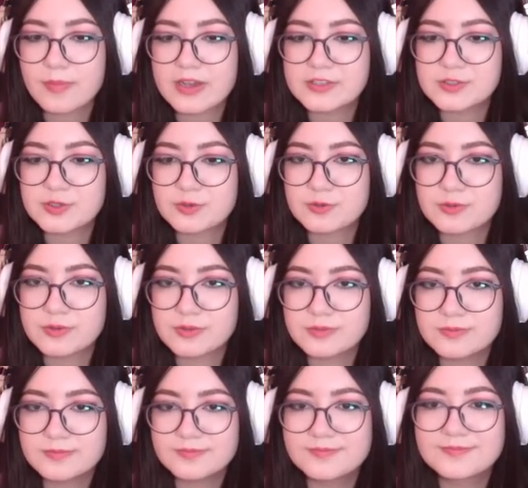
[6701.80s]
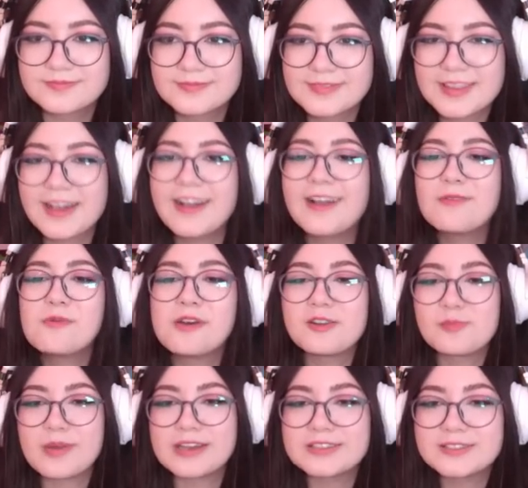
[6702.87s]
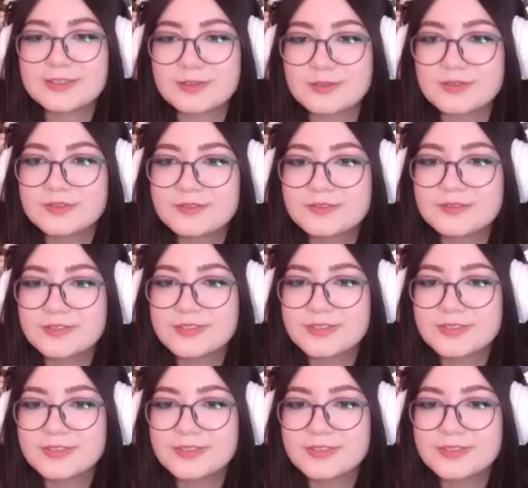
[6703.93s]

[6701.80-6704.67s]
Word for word: a bicycle. I want a bicycle.